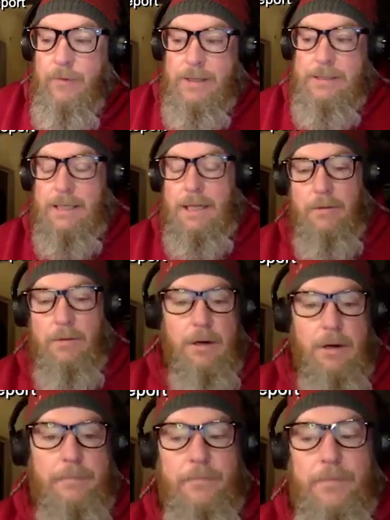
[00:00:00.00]
That's the
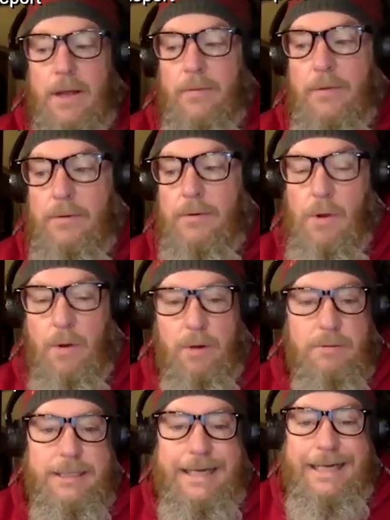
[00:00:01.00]
other New
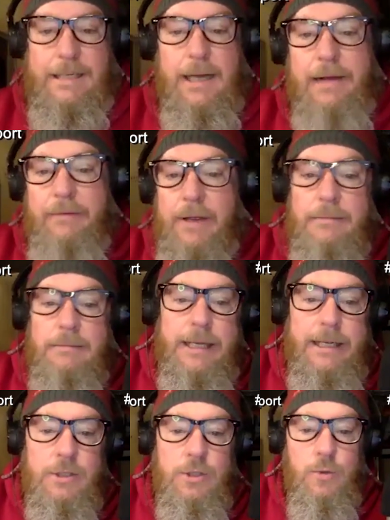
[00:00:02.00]
York State Ivy
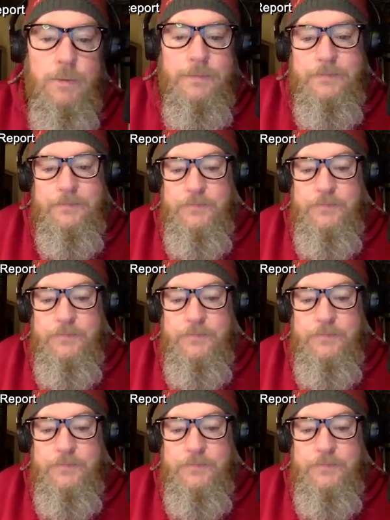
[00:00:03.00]
League school.